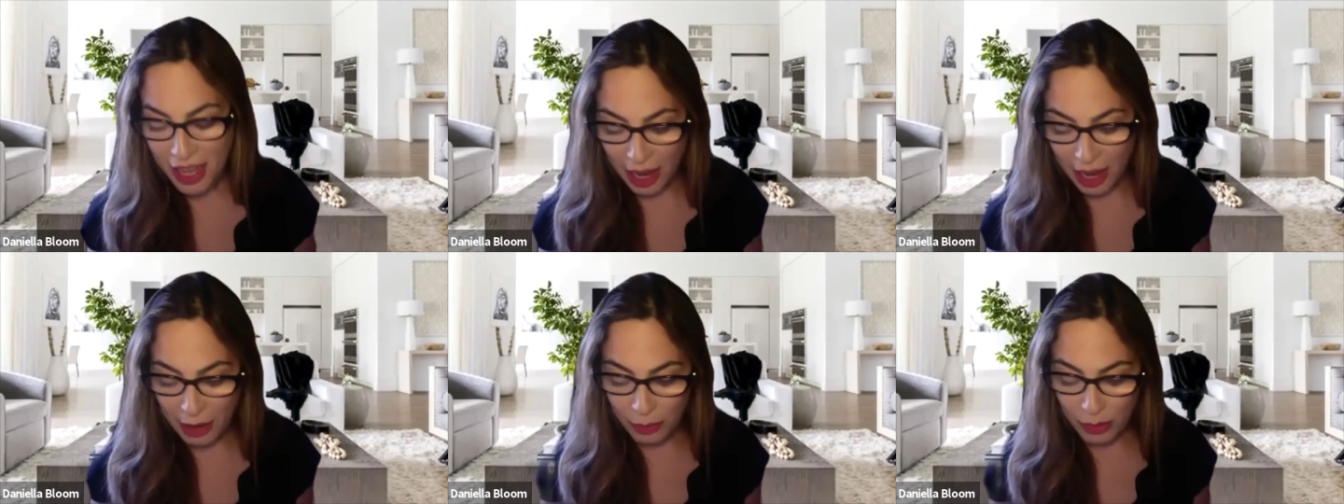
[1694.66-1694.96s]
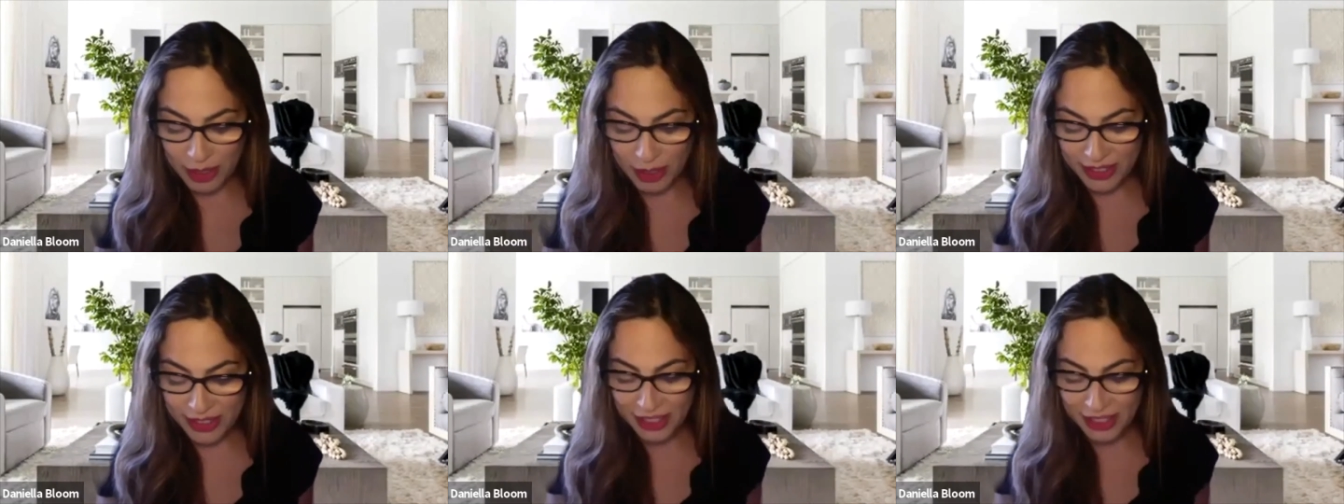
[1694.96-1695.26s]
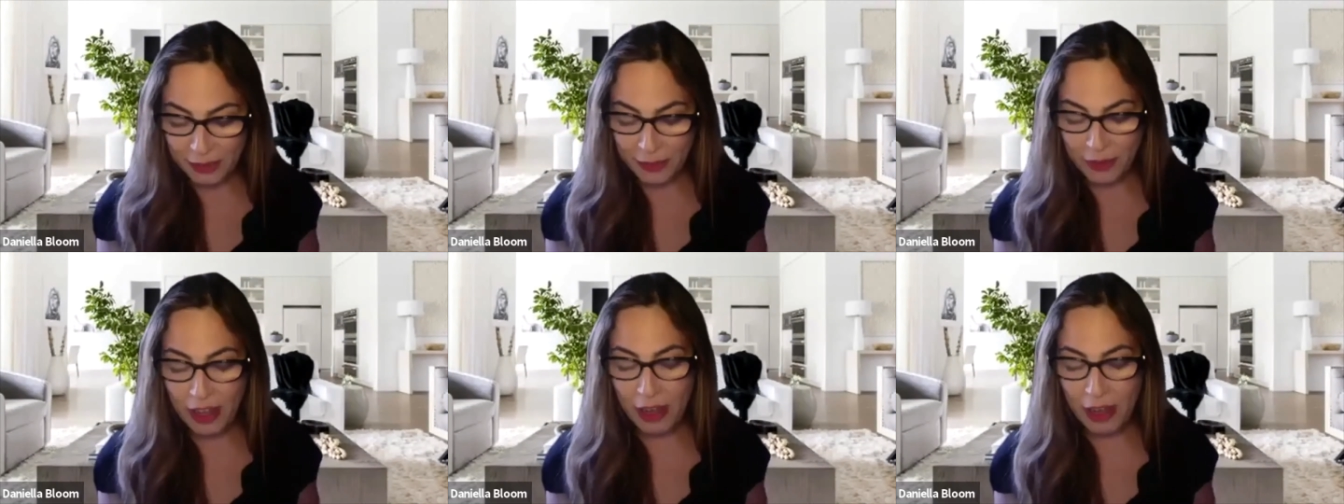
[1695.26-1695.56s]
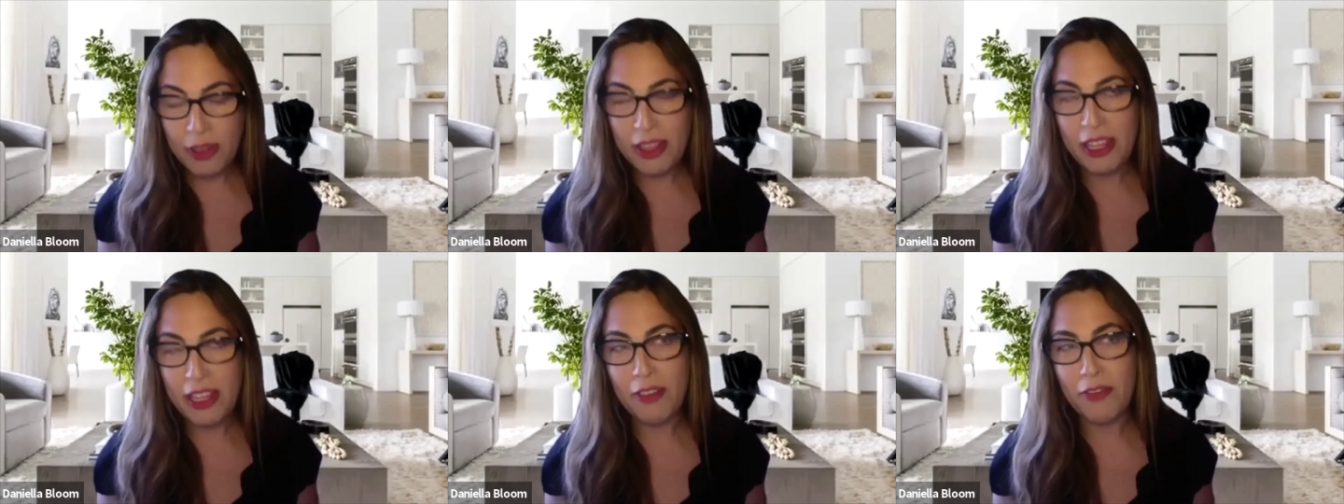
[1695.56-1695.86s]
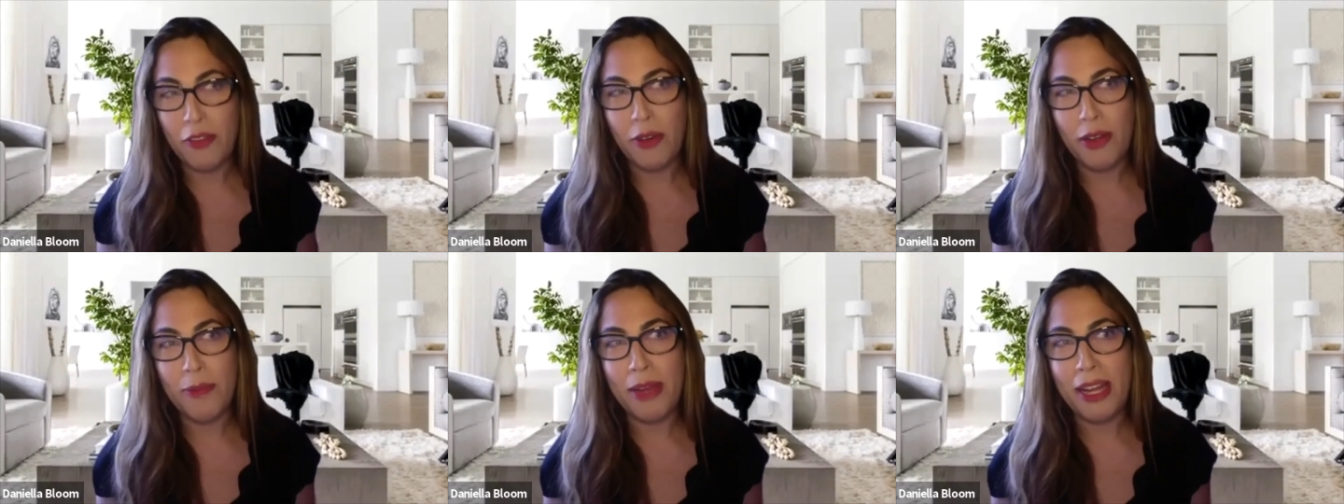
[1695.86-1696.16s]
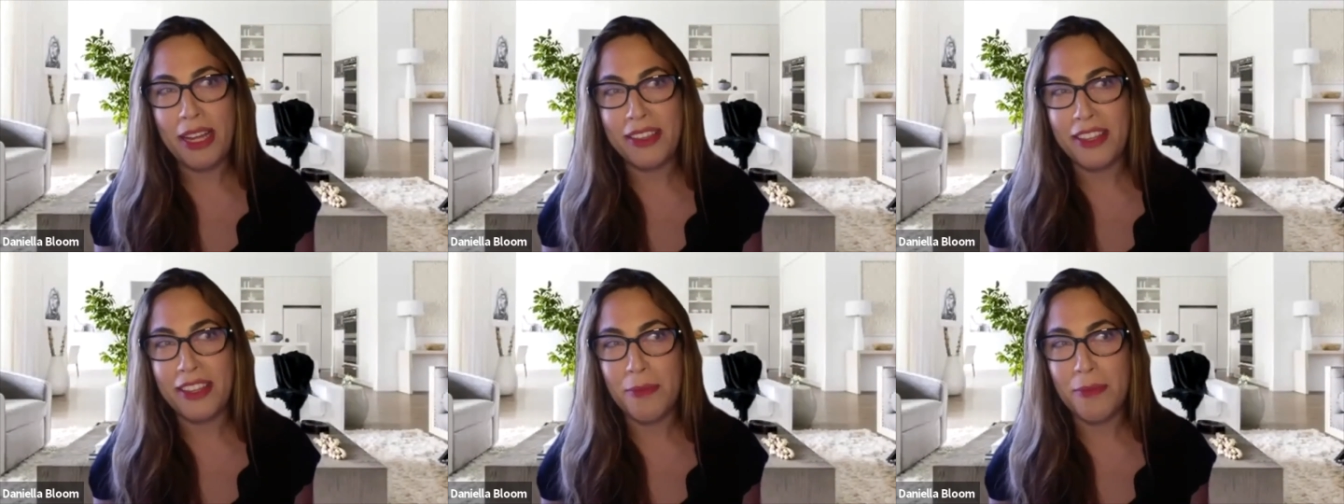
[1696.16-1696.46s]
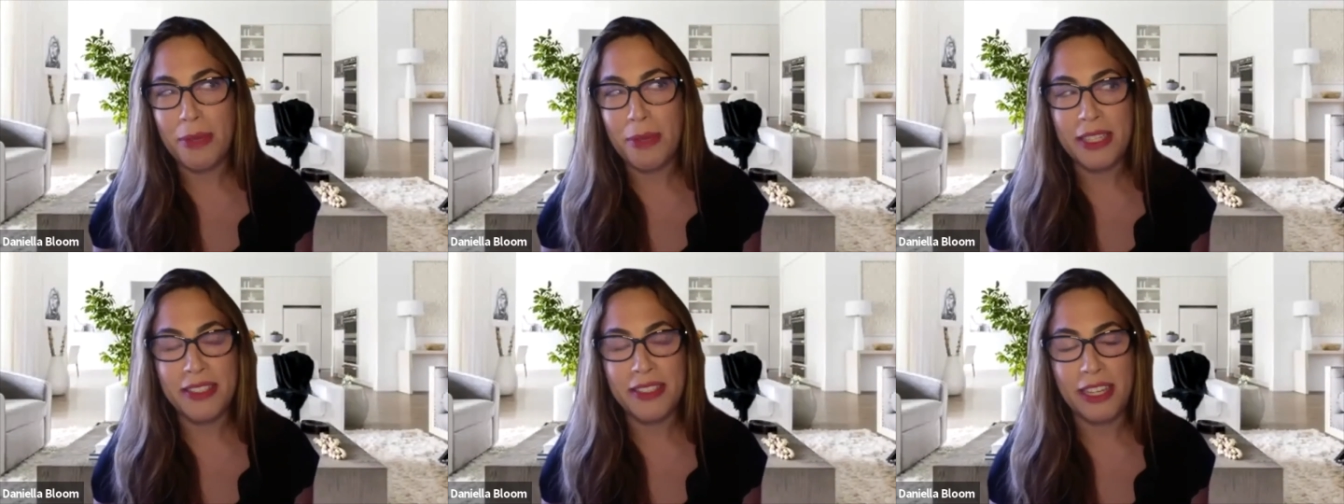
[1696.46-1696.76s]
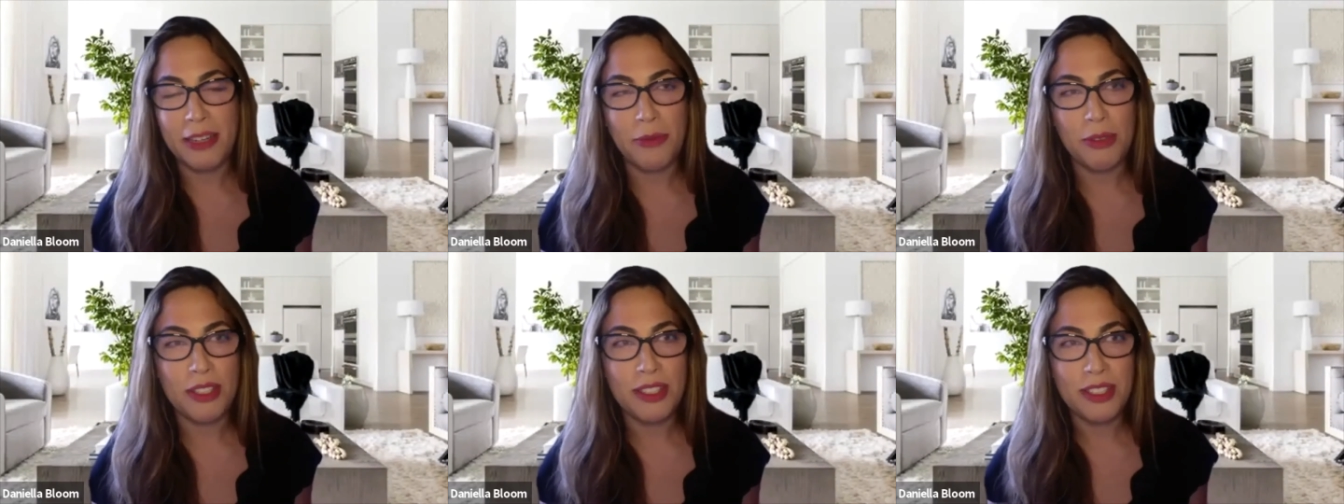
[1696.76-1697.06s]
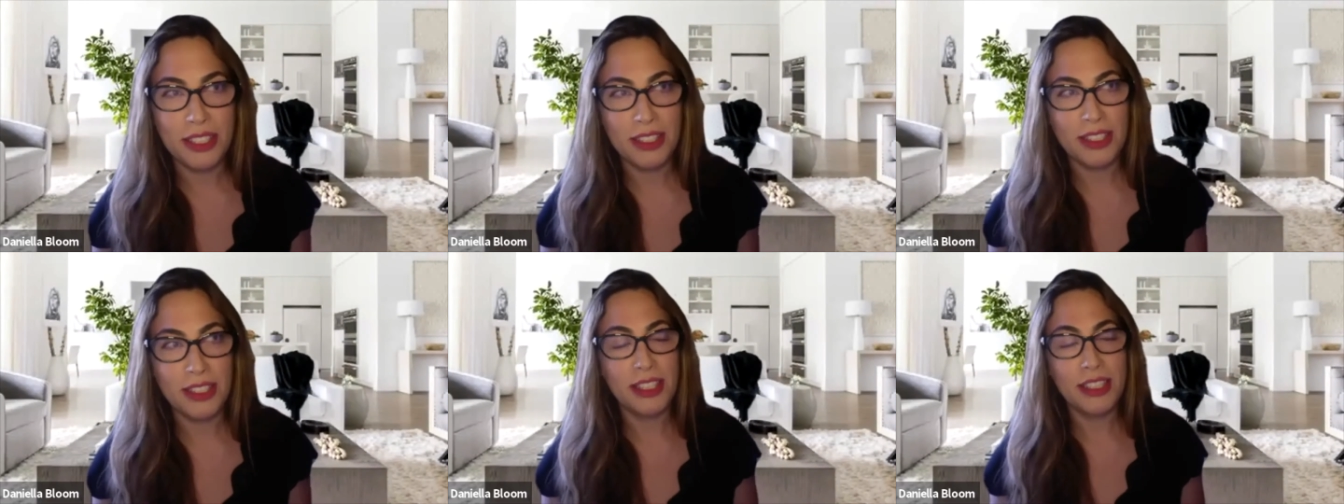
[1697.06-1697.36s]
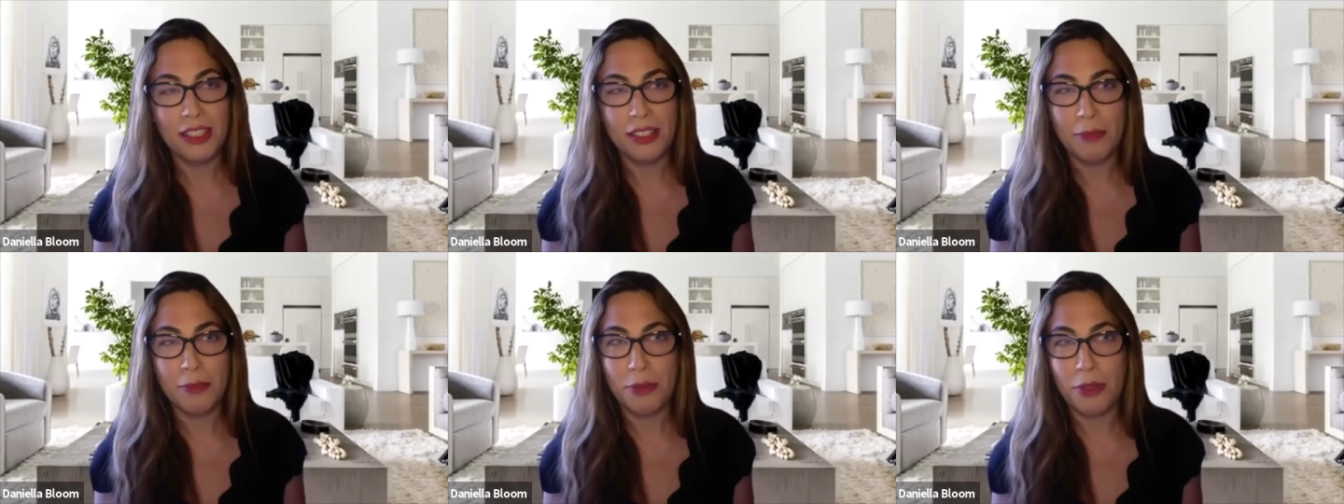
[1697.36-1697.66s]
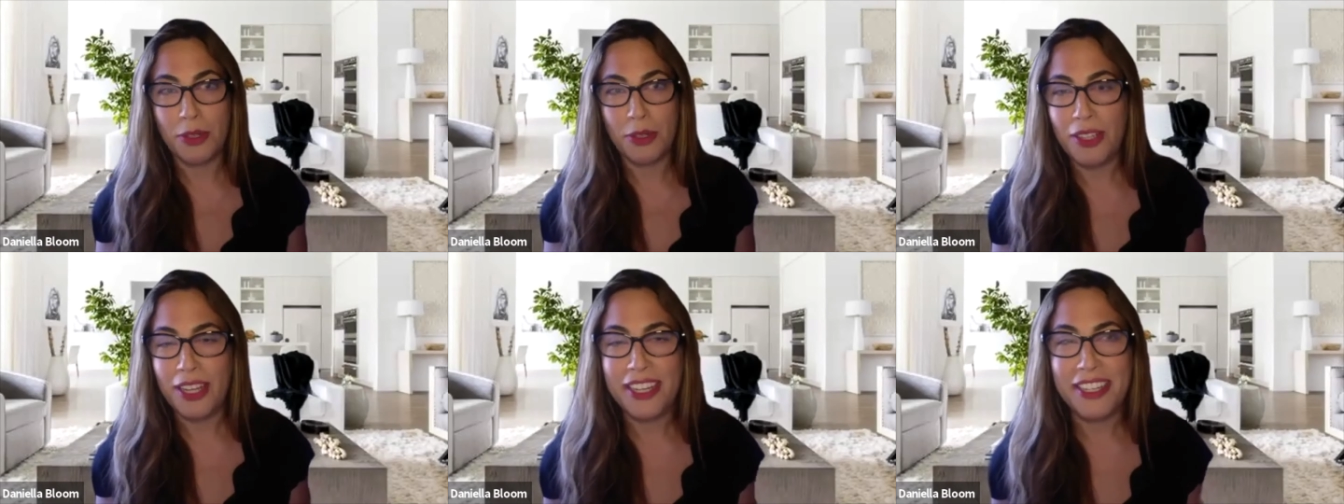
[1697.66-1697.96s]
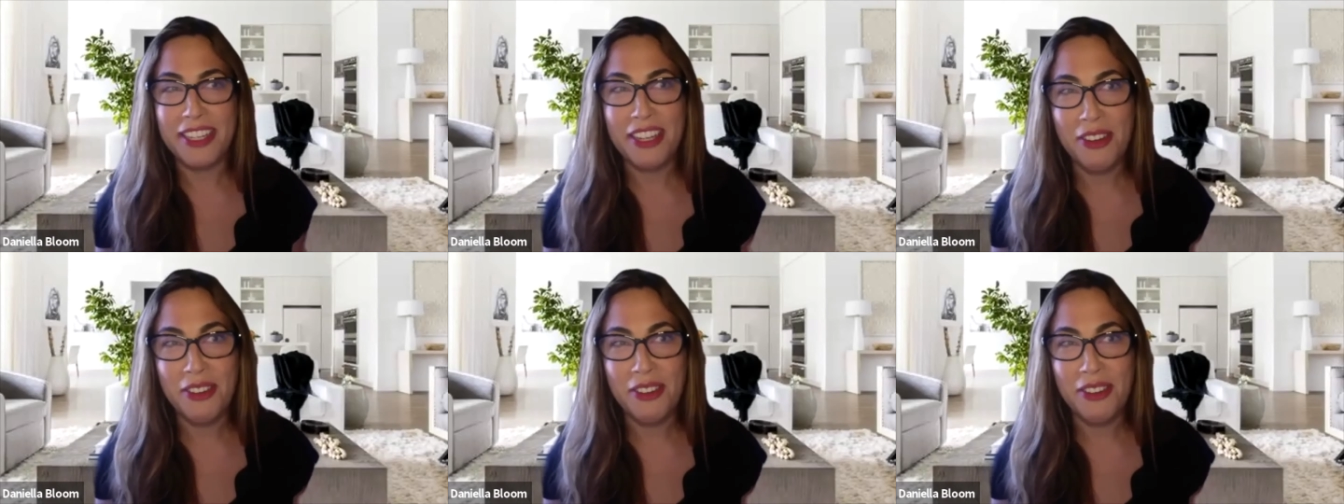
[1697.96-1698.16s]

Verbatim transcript: I wasn't involved with FOA back then because I was still a liberal. I know,